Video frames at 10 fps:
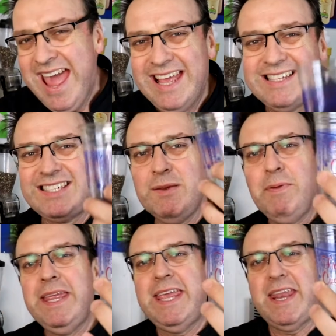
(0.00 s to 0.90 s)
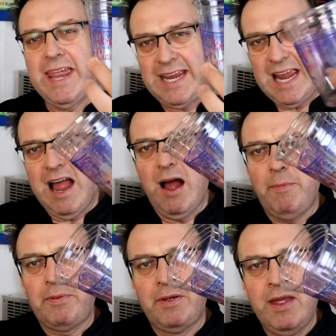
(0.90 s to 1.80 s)
is simply get a
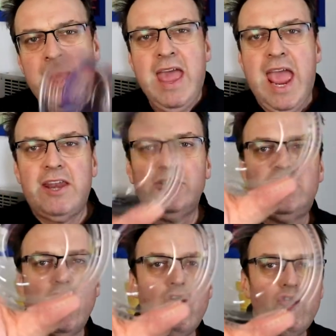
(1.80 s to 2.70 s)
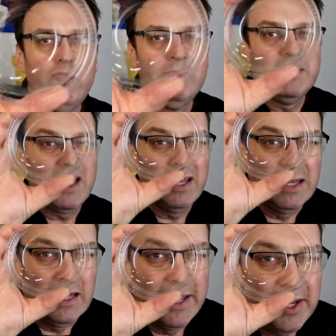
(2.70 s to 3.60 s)
cup and a domed
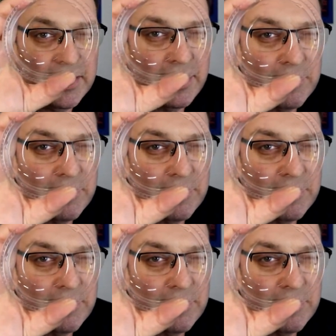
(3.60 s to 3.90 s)
lid.